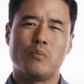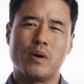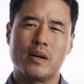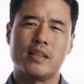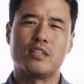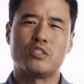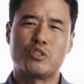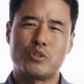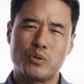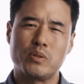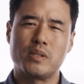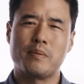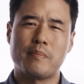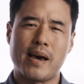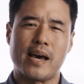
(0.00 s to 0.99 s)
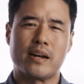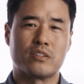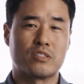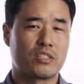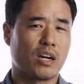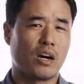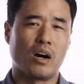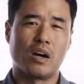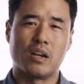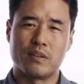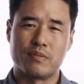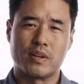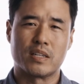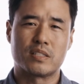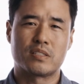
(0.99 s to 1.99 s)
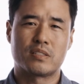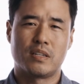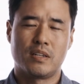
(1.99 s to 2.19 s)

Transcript: is one that truly matters to all of us.